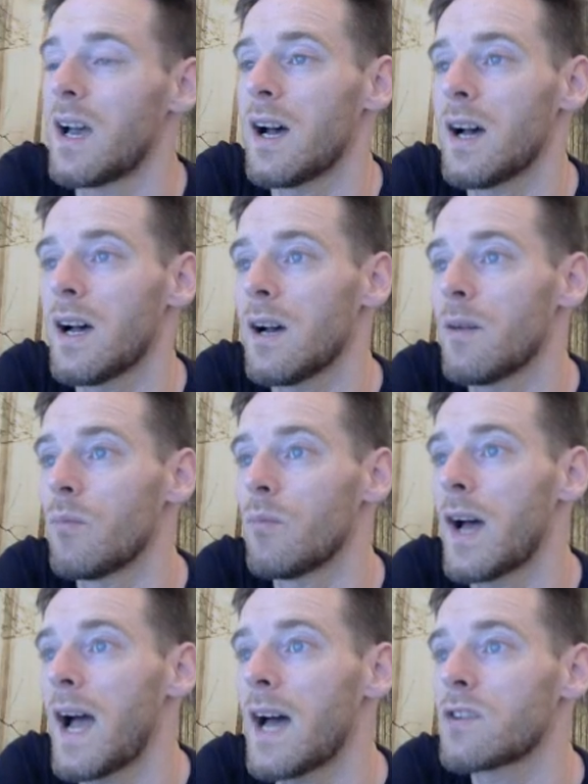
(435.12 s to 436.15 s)

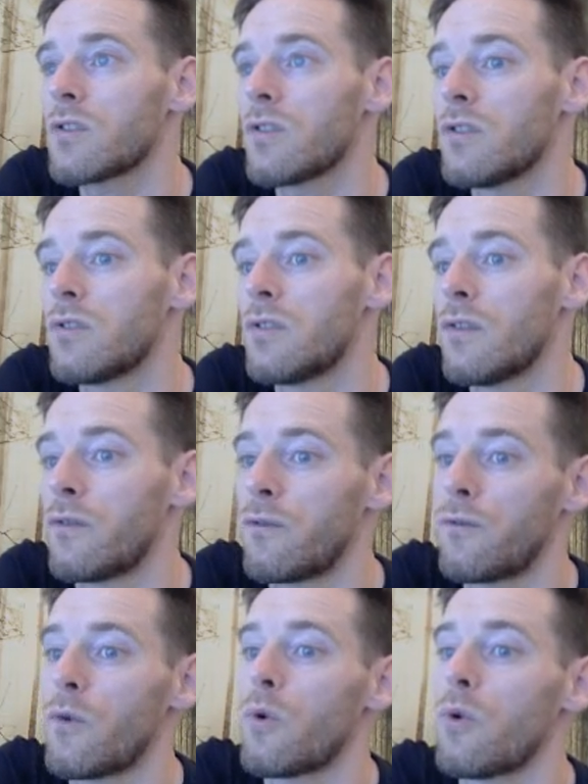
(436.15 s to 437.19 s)
Add on
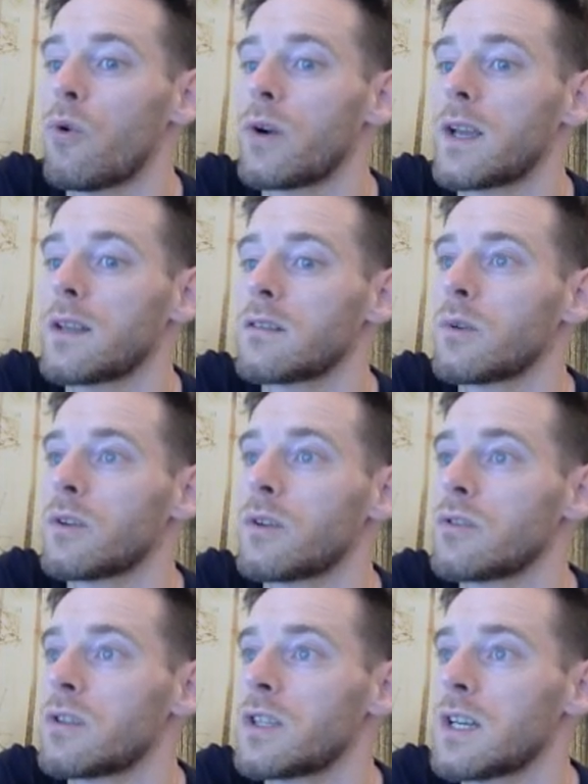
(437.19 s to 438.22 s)
4 gets us to
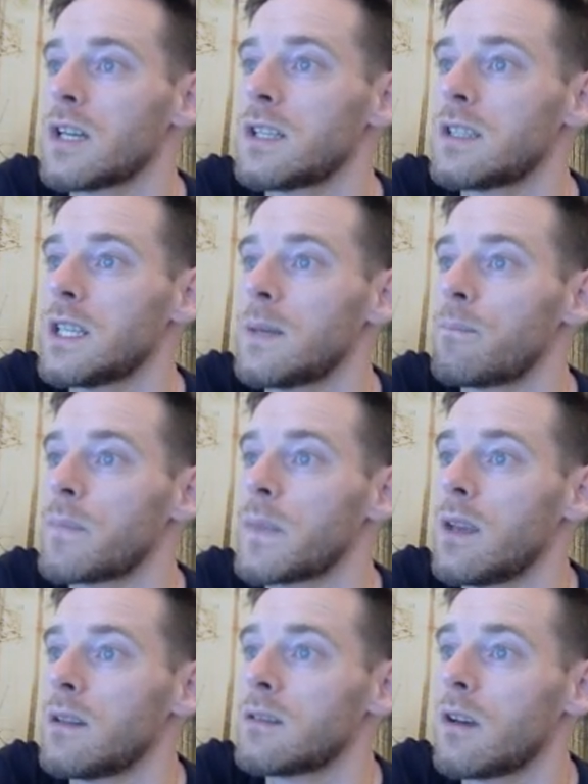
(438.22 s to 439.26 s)
130.
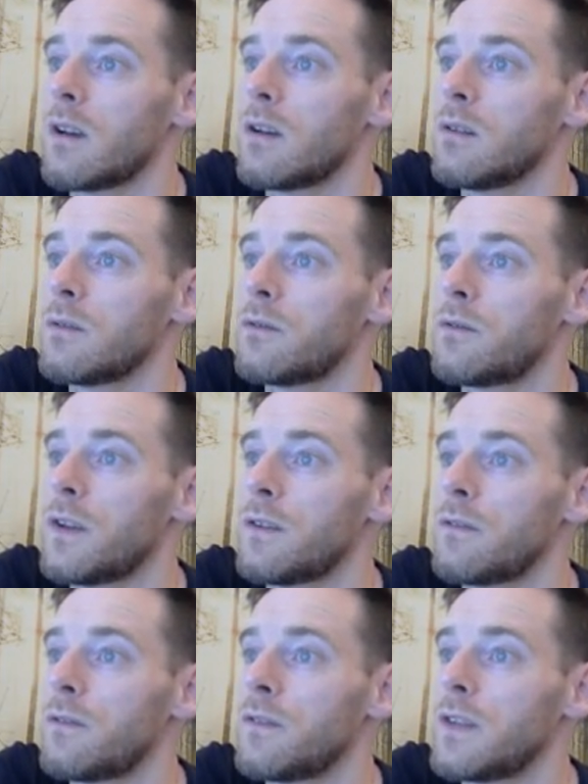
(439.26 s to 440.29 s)
So
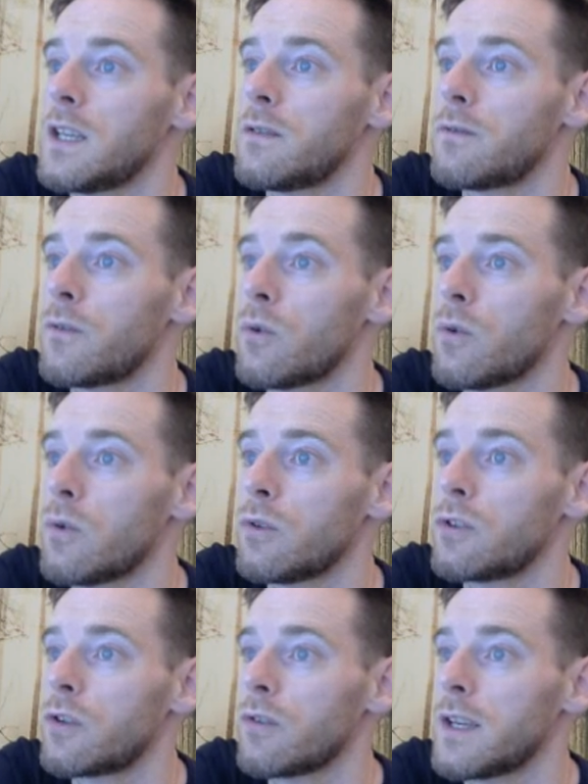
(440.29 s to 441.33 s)
54
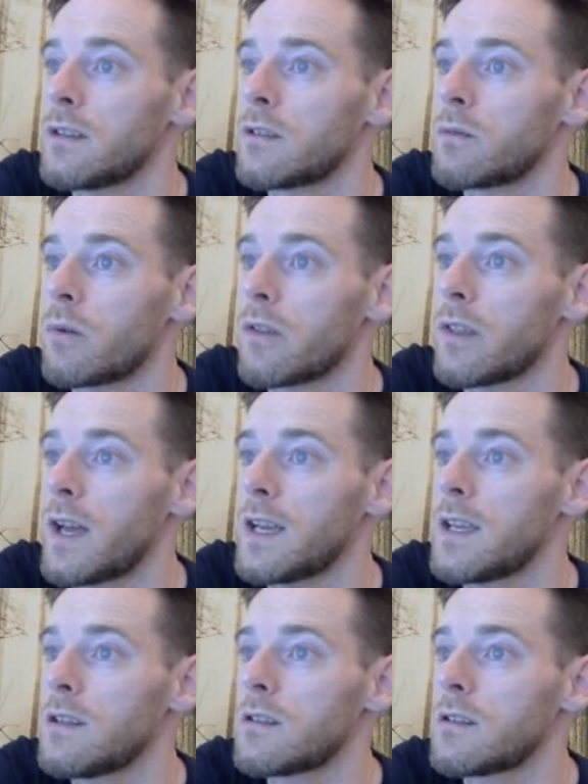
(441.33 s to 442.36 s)
degrees is what that
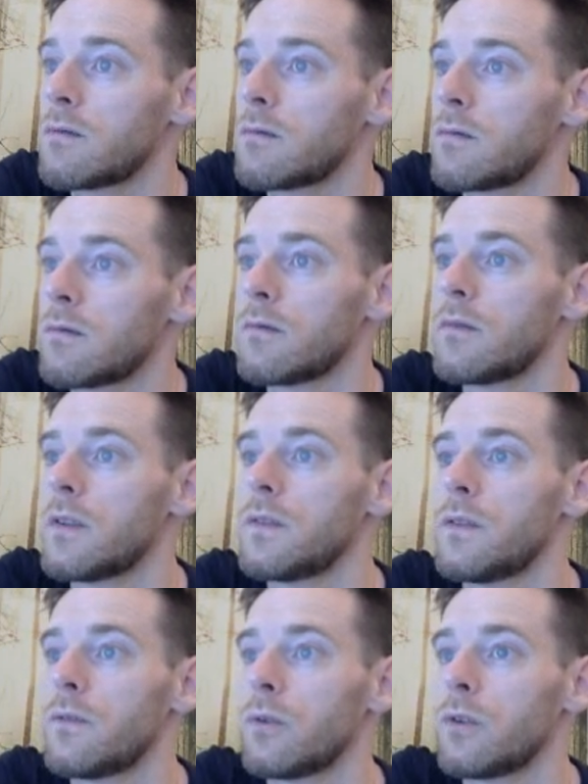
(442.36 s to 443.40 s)
is,
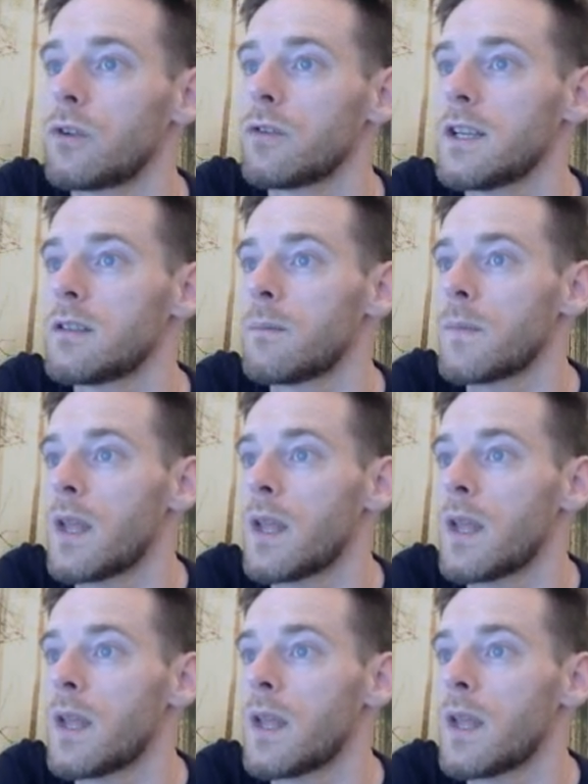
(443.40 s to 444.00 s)
54 degrees.